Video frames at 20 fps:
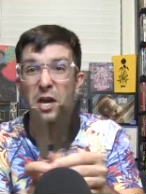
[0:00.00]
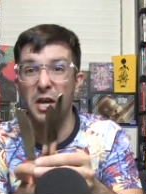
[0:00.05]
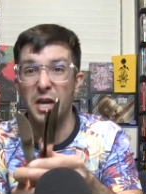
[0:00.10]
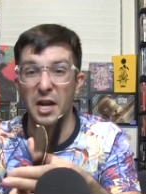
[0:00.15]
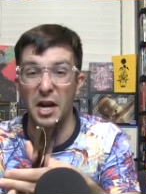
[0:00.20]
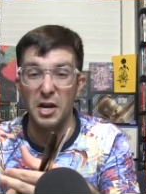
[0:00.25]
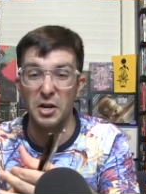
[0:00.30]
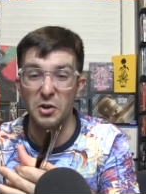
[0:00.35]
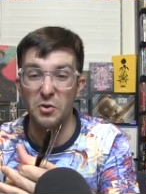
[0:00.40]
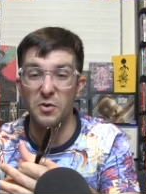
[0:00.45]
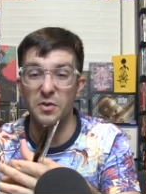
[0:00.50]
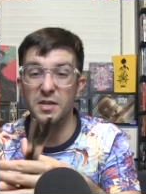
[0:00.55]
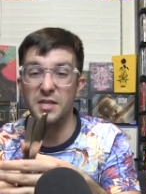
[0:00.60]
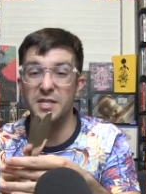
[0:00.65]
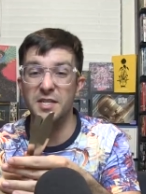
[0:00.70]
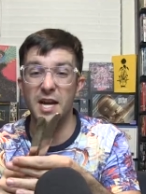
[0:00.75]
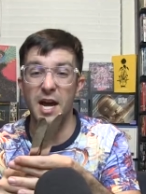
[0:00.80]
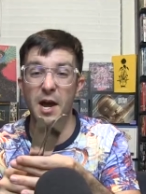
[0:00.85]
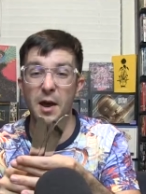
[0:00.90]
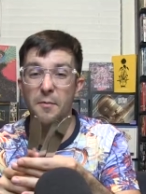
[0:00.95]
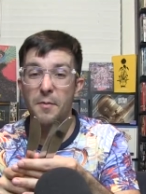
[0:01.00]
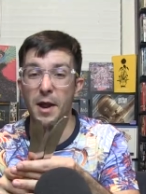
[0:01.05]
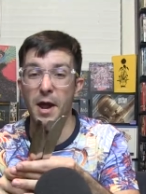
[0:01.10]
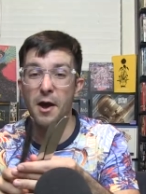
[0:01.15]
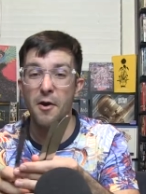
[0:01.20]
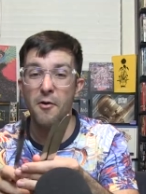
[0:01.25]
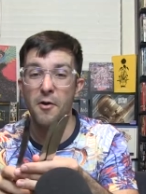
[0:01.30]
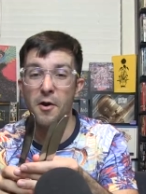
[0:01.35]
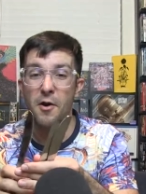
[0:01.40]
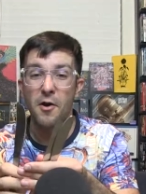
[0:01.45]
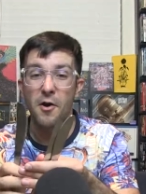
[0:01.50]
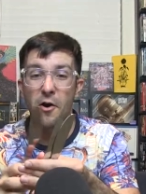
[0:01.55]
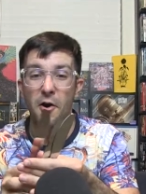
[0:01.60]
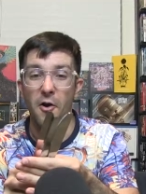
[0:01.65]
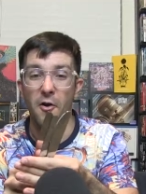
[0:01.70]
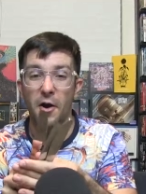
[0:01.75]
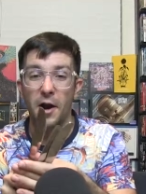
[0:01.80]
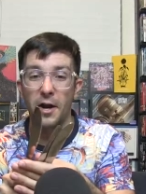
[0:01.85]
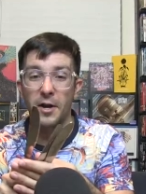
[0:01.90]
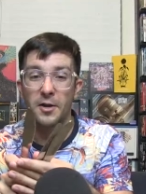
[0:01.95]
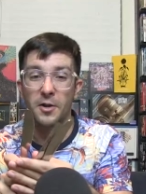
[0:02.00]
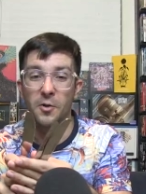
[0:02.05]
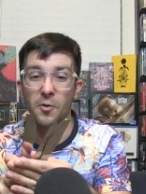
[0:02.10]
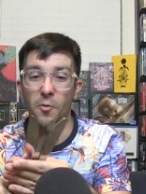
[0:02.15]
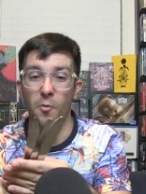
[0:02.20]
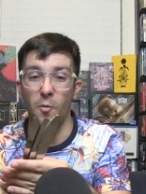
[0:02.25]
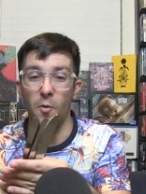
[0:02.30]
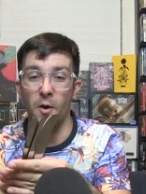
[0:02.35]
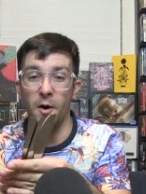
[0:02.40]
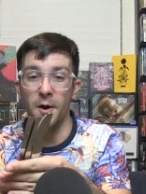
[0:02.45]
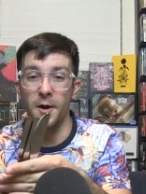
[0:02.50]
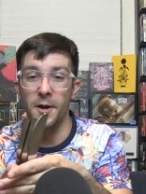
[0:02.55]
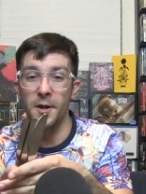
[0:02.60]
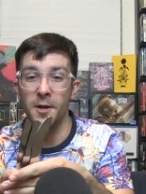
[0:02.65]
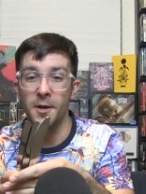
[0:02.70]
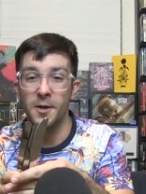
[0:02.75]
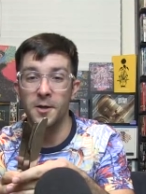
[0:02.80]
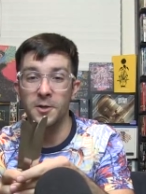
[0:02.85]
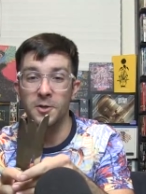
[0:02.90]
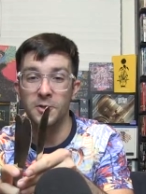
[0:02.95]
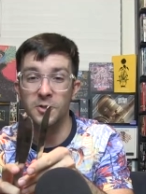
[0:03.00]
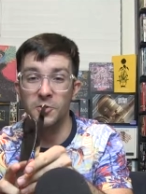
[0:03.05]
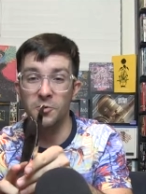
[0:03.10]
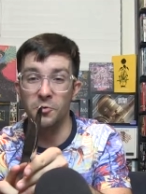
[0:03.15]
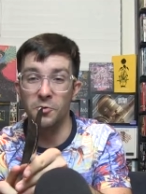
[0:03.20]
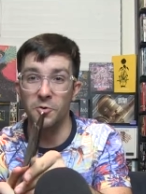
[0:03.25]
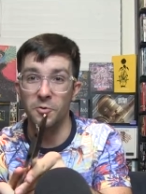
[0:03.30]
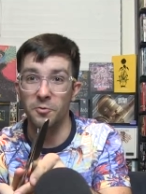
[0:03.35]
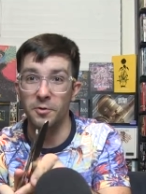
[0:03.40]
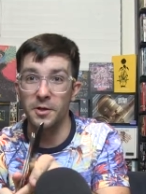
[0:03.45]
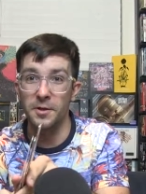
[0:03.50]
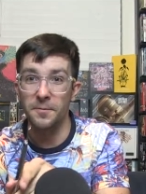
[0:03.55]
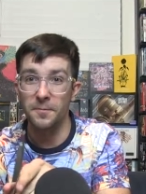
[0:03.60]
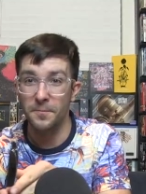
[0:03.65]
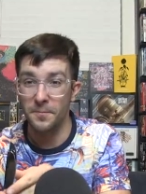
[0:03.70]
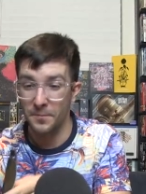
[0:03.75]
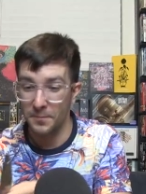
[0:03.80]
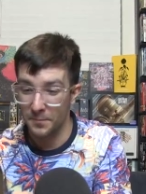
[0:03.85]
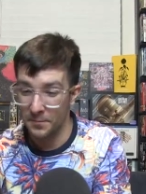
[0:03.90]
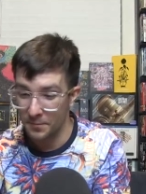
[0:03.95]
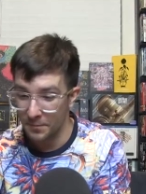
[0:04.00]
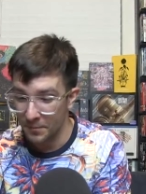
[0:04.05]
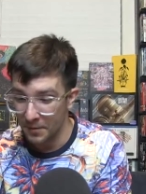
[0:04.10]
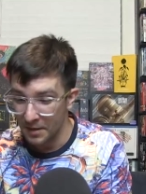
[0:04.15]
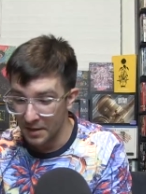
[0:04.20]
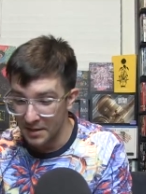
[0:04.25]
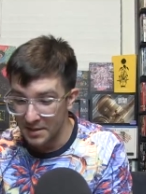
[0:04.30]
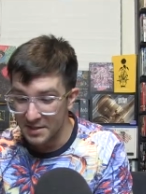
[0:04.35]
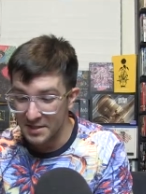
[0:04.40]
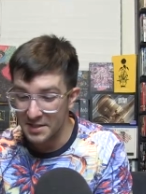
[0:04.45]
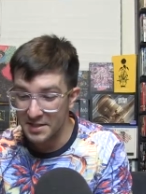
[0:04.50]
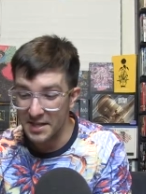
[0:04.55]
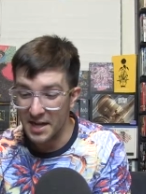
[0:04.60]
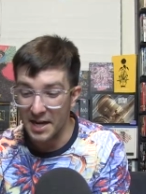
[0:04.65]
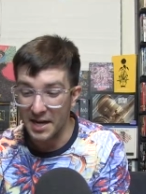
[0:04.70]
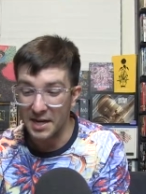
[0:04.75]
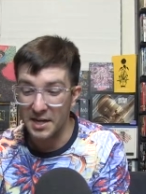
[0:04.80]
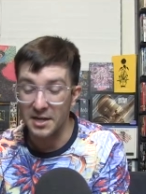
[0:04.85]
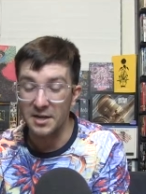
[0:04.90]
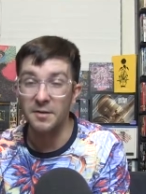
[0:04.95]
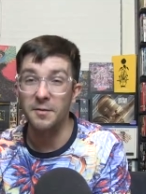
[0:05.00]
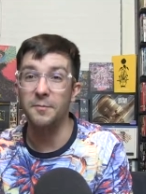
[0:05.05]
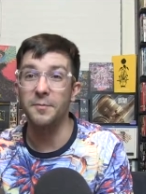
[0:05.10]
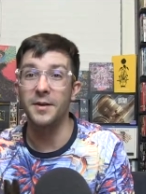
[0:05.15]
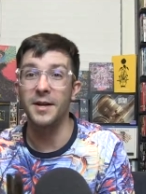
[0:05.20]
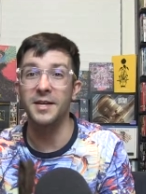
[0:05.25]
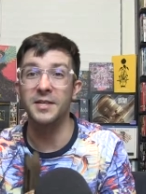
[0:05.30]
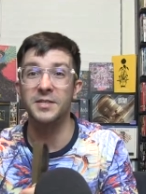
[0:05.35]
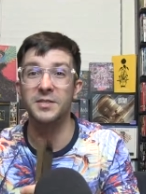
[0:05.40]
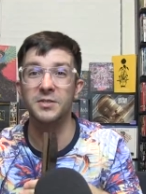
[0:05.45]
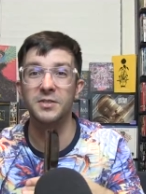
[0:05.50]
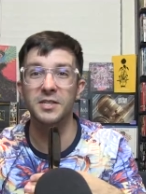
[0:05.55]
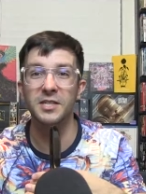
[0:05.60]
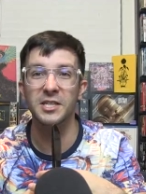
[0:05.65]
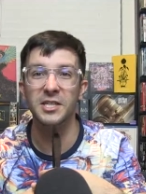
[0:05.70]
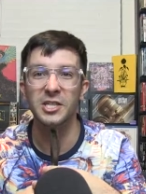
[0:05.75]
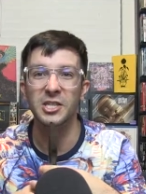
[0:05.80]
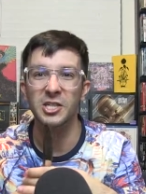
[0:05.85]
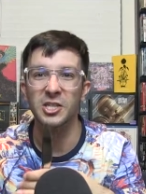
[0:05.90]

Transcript: Can I do it this time now? All right. One, two, three. Stacking up nicely.